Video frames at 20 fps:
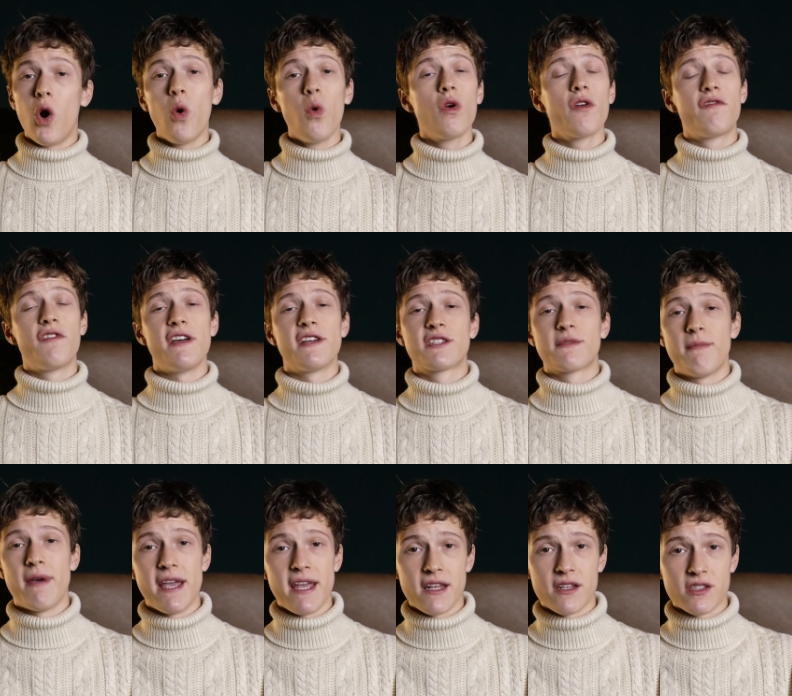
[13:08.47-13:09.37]
All of
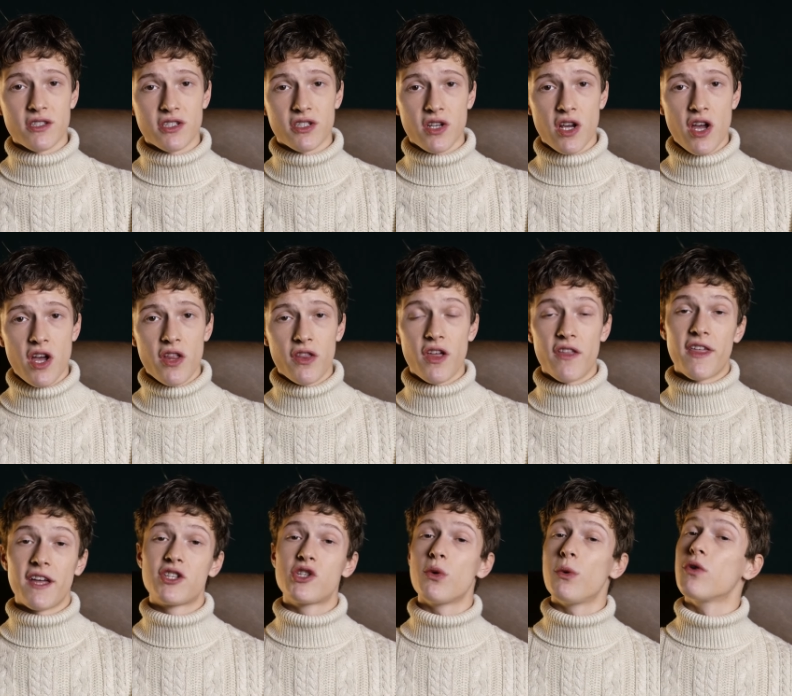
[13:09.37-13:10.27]
this means
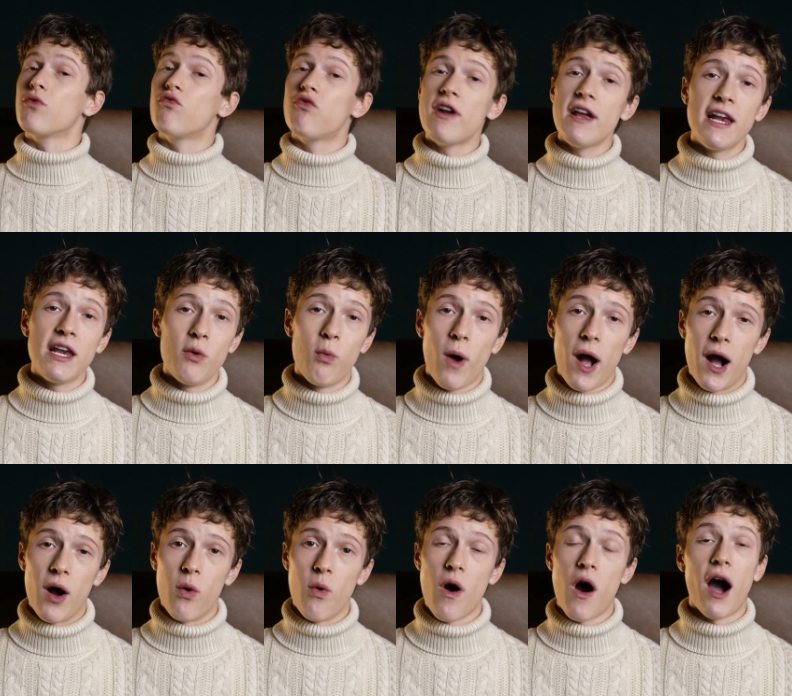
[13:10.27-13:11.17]
that they're doing really
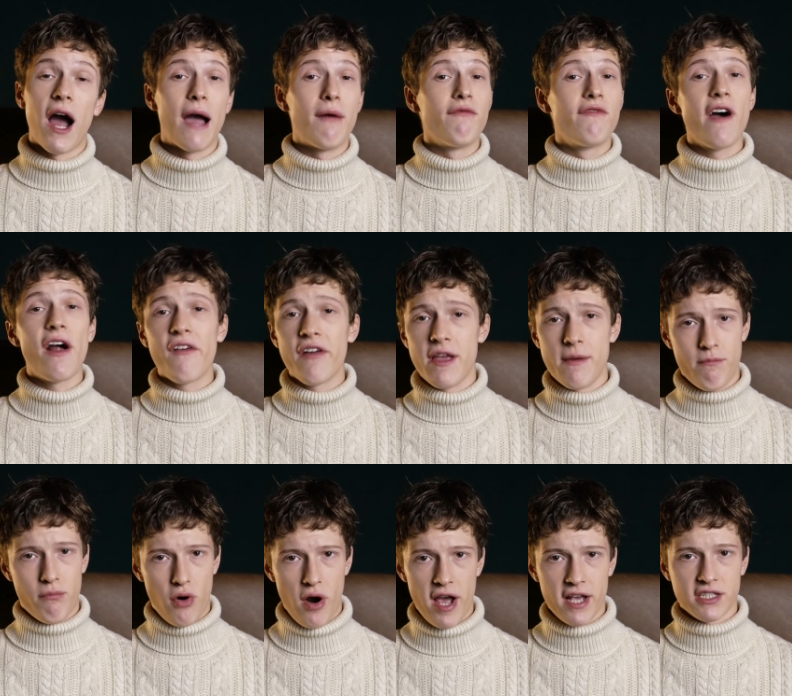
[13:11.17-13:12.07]
well. I am very
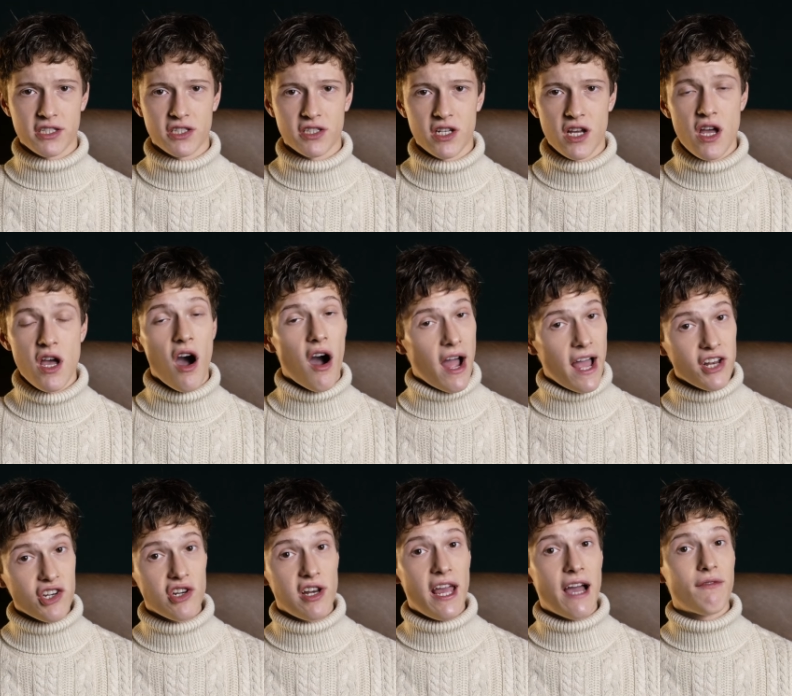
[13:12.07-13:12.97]
impressed.
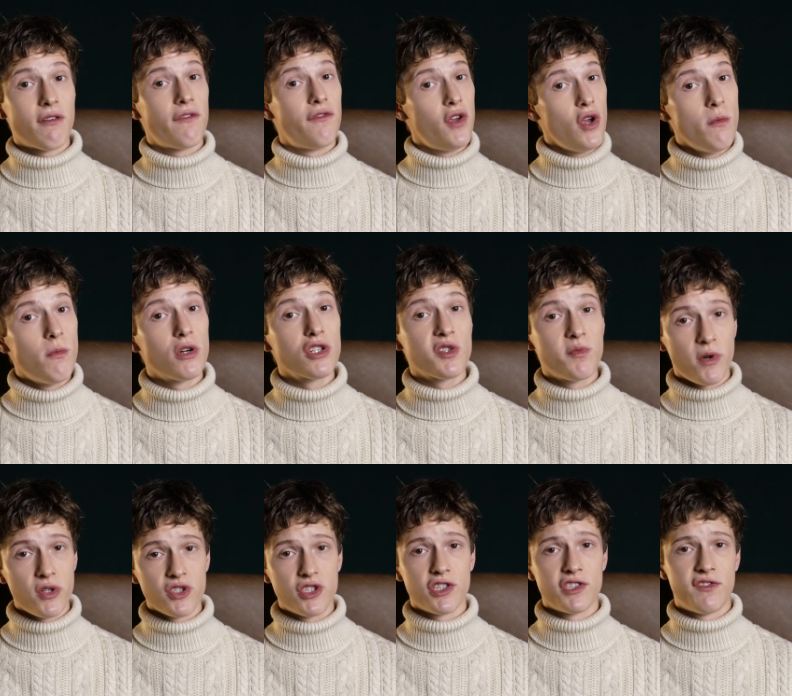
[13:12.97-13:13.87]
I actually have a few more
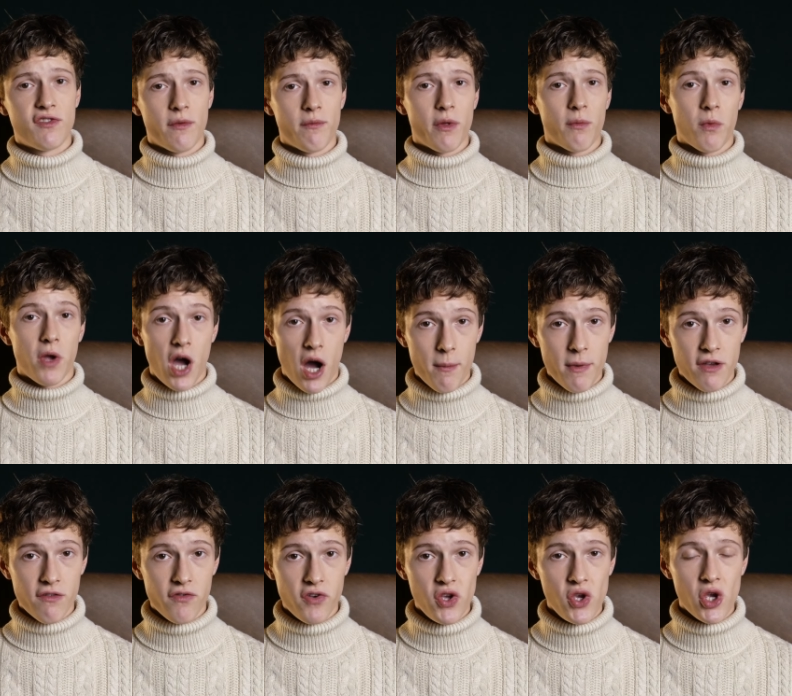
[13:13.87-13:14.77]
sponsors from them
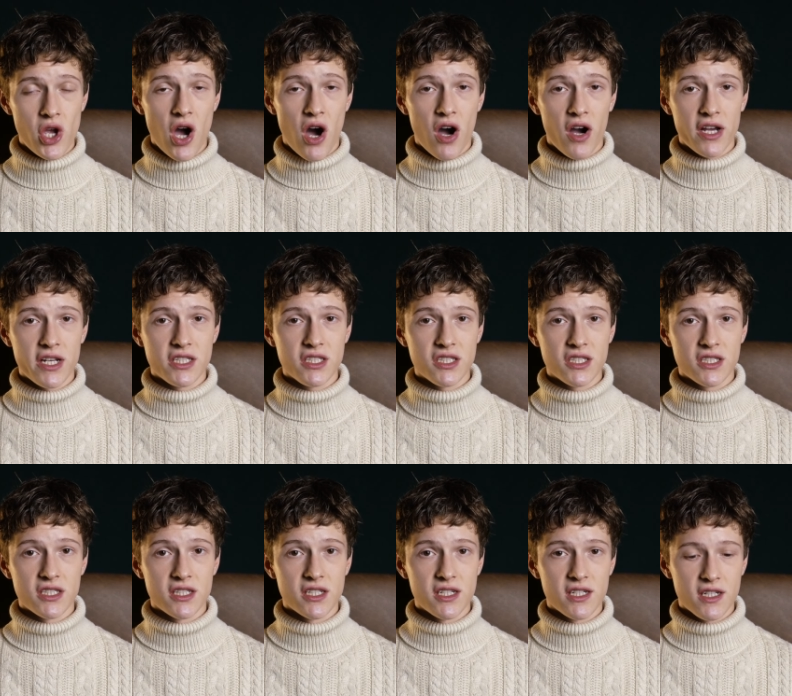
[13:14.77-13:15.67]
coming for you
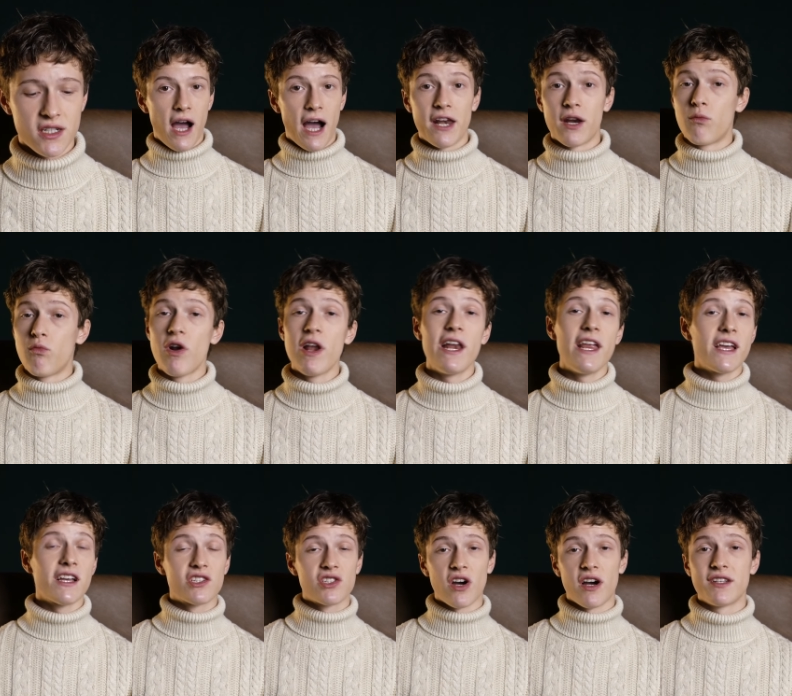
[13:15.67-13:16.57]
guys, and I'm
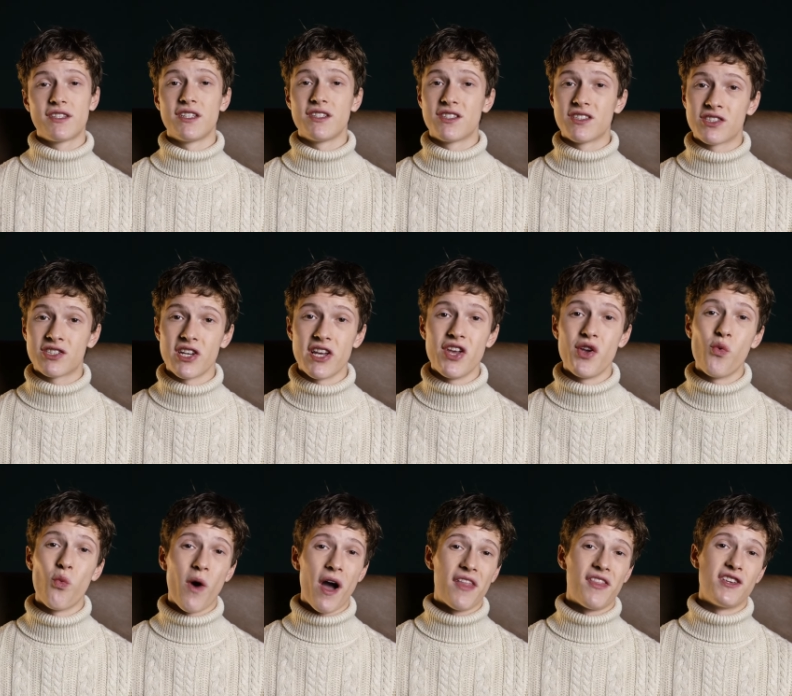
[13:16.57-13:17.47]
really excited to
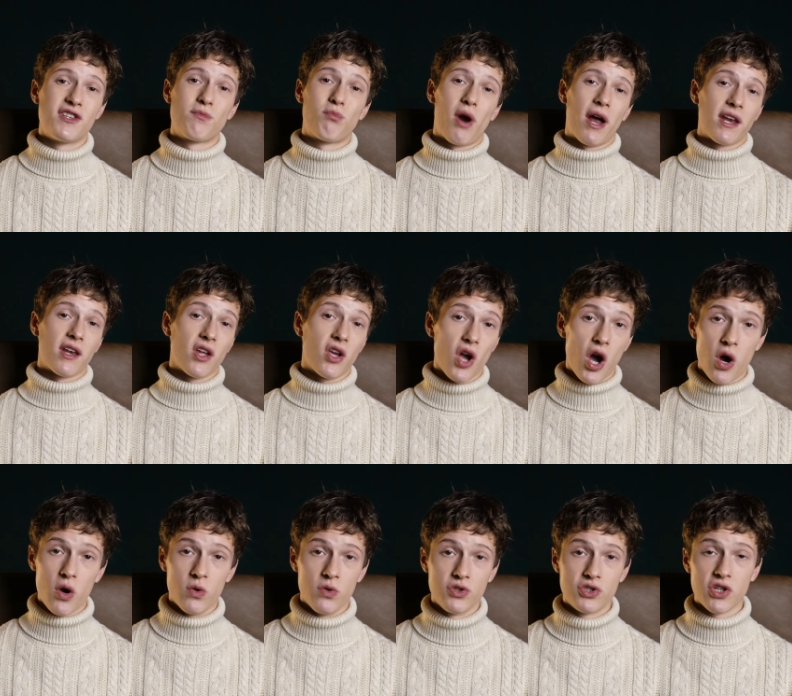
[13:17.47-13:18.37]
see where this brand
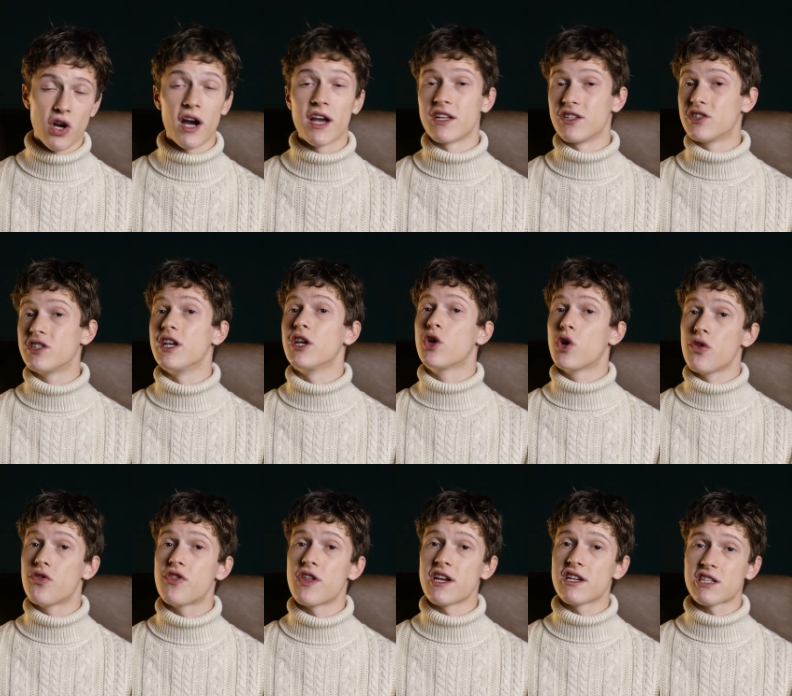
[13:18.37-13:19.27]
goes. I can see
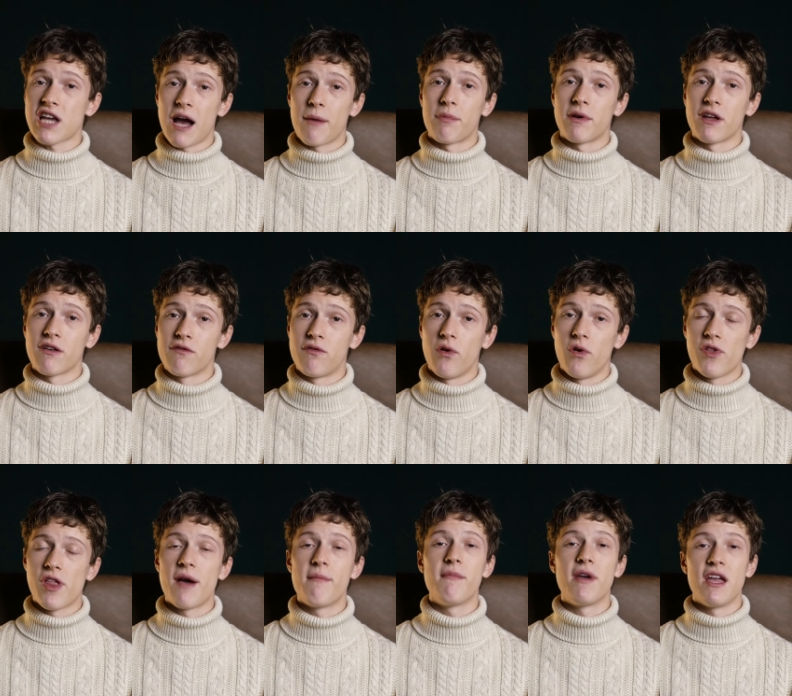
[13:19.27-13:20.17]
good things happening
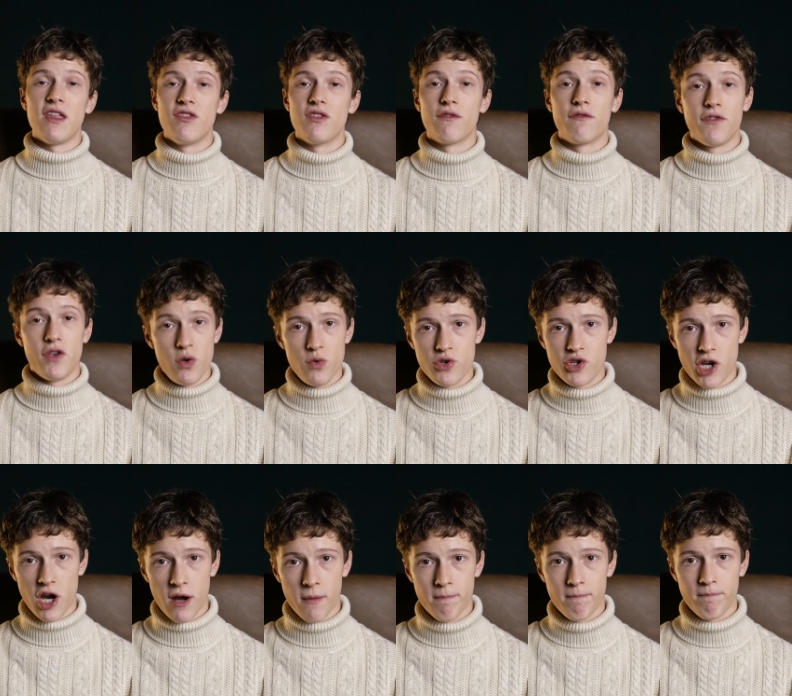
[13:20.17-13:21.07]
for them in the
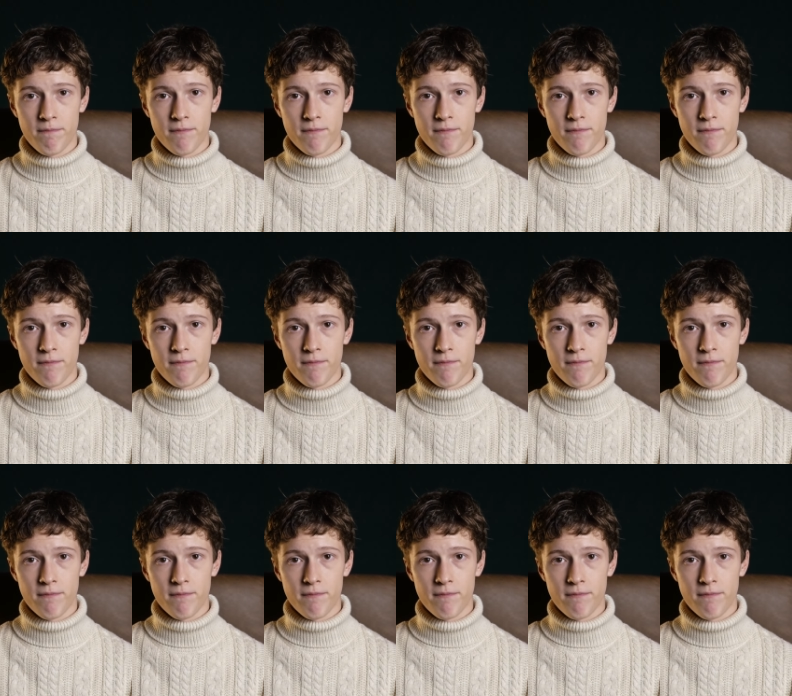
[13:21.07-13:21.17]
future.